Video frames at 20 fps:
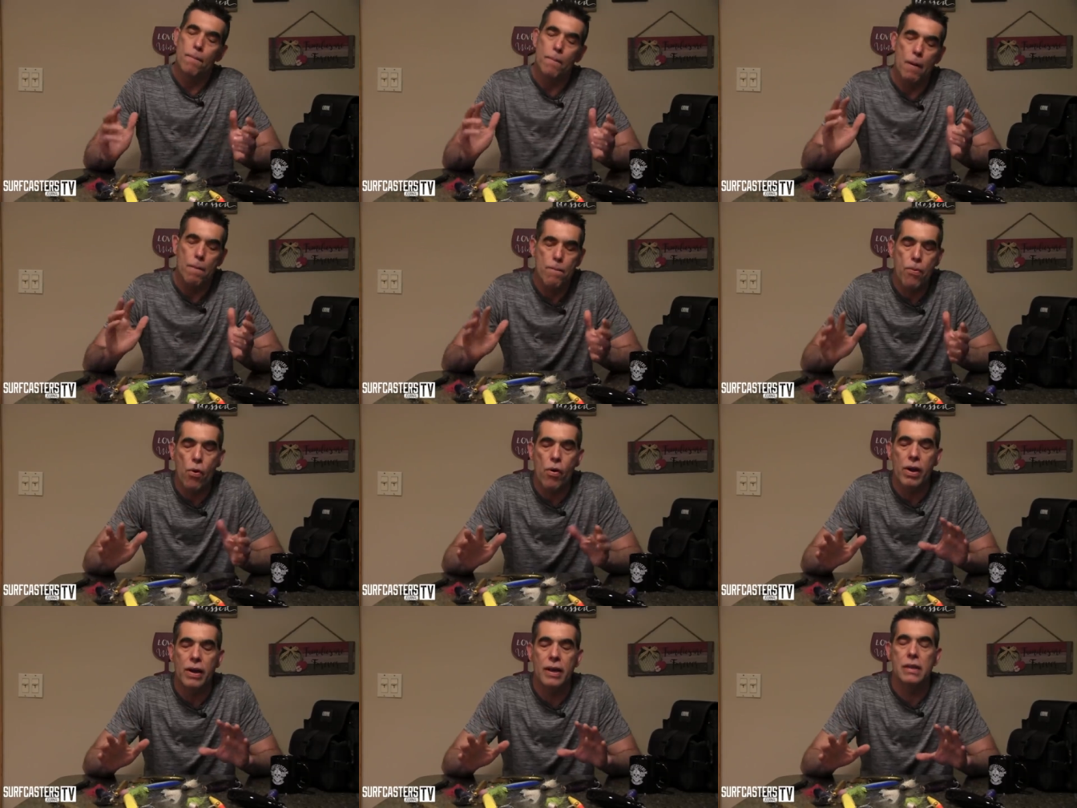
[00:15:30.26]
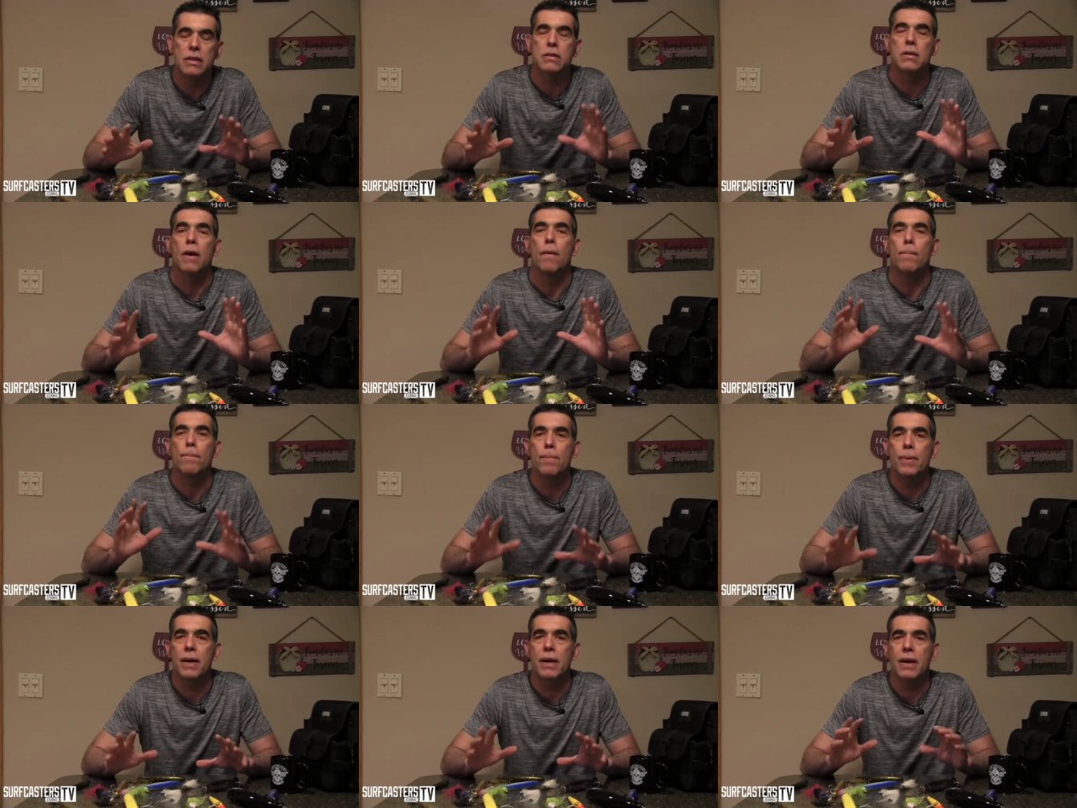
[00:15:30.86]
My point is,
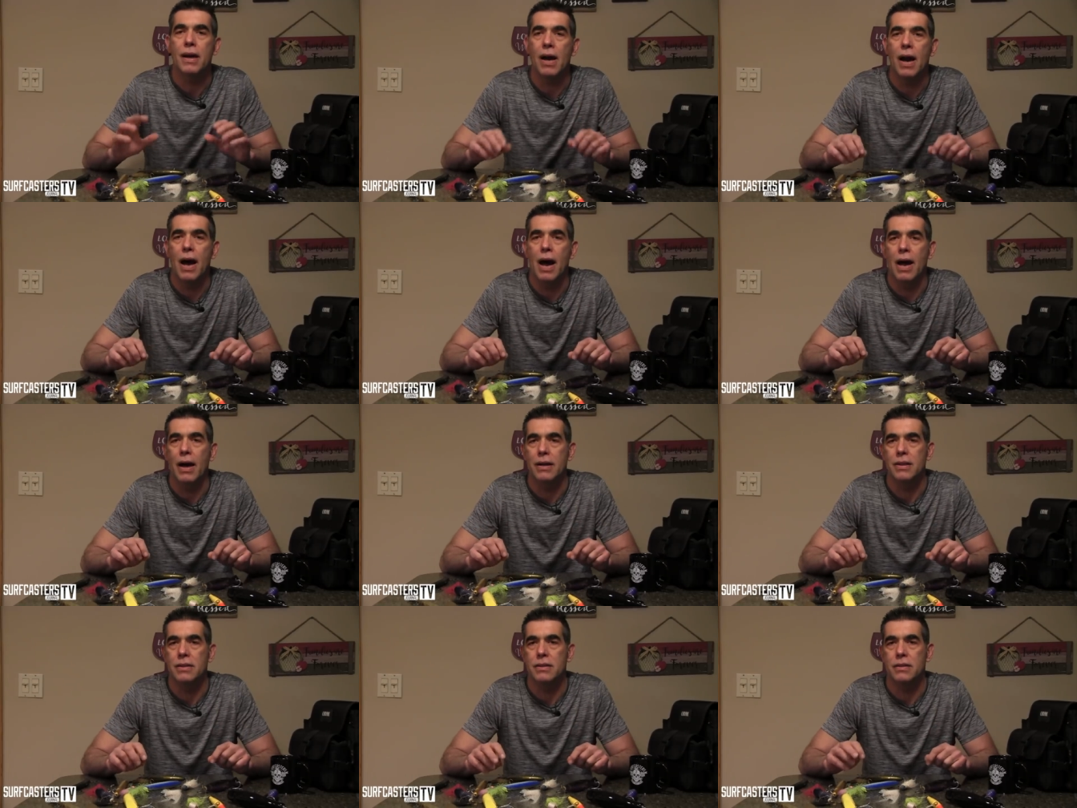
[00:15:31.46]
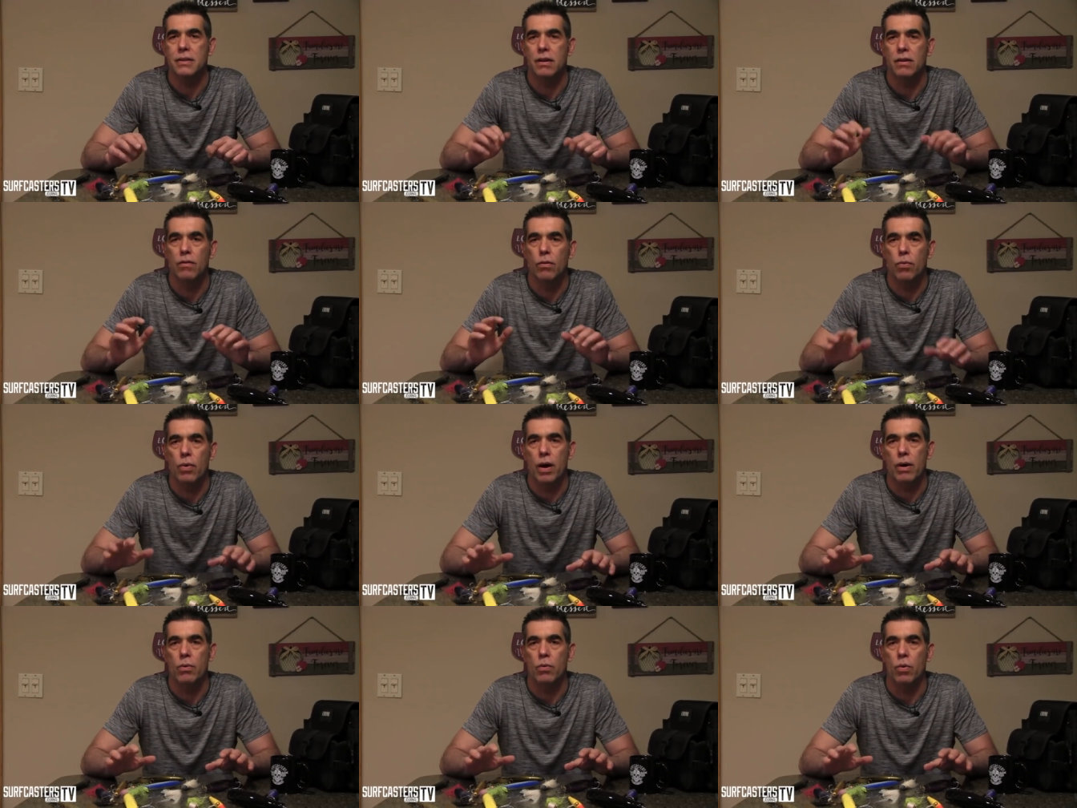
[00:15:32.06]
be cognizant of
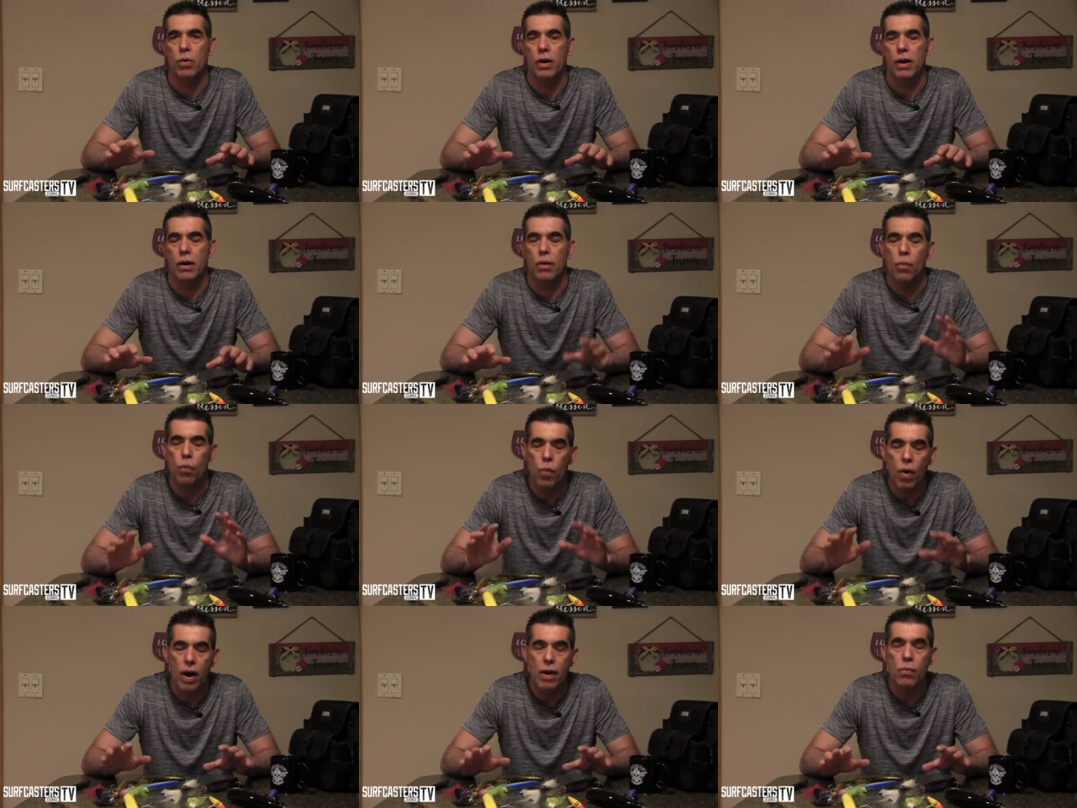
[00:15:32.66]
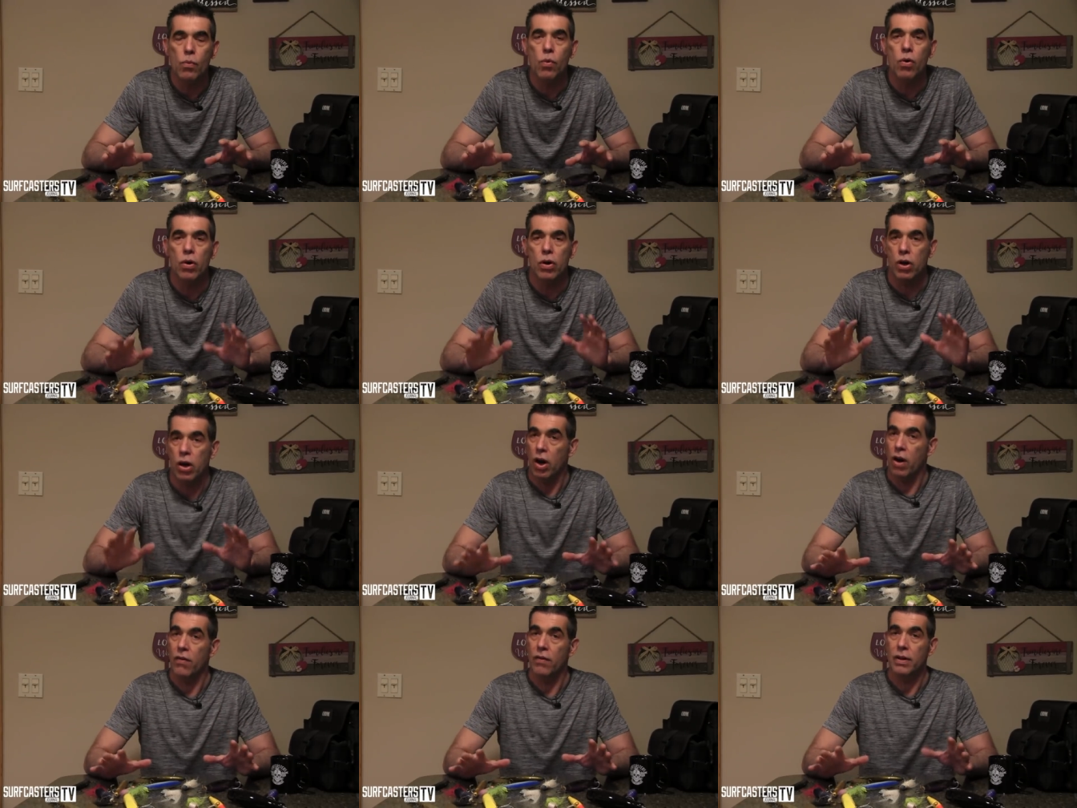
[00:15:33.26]
white water. White water
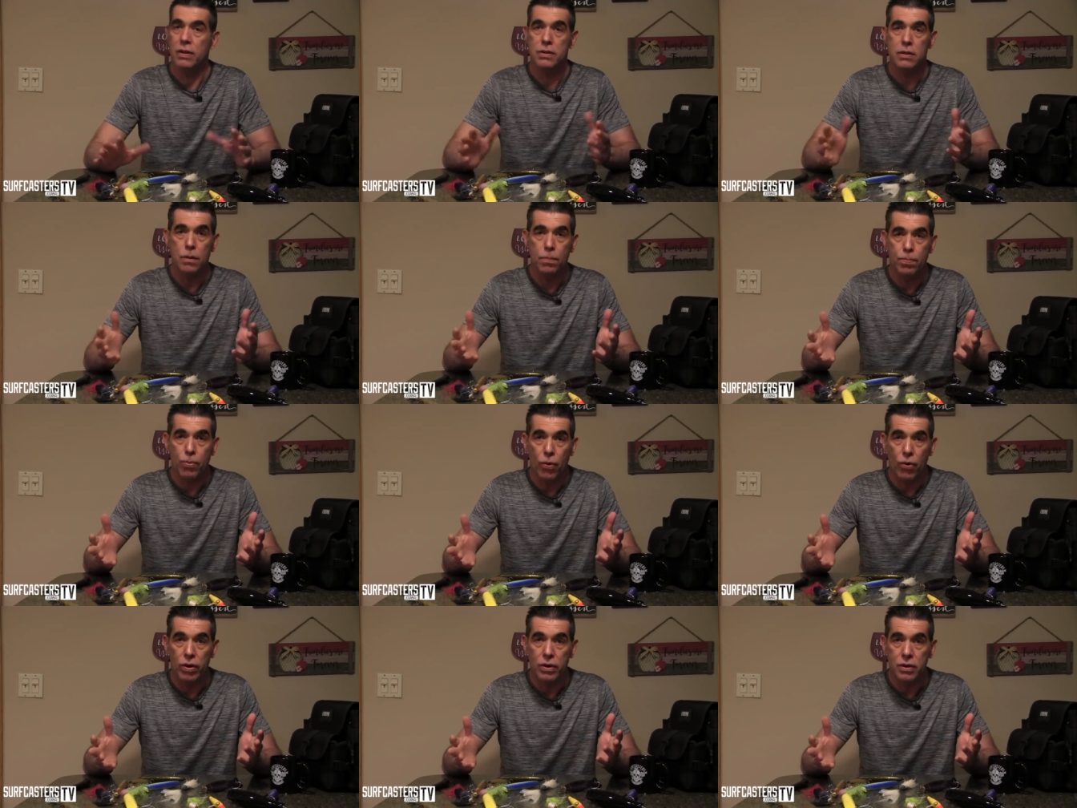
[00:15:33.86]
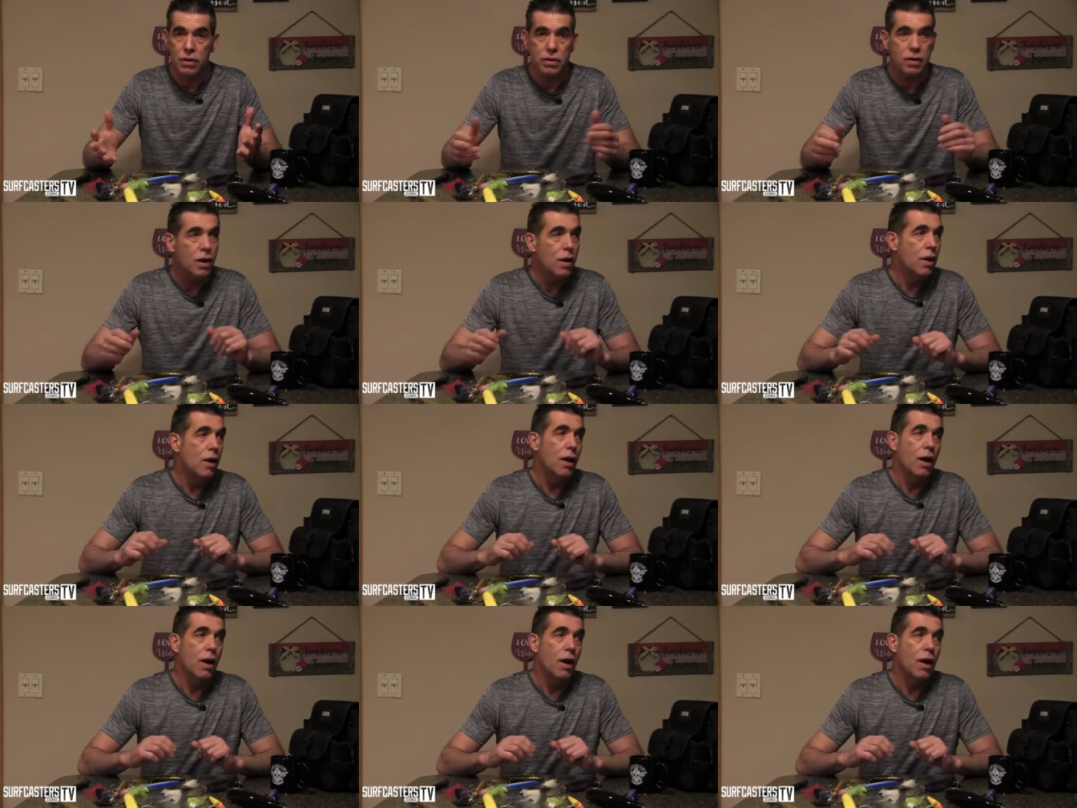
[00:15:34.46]
current is important.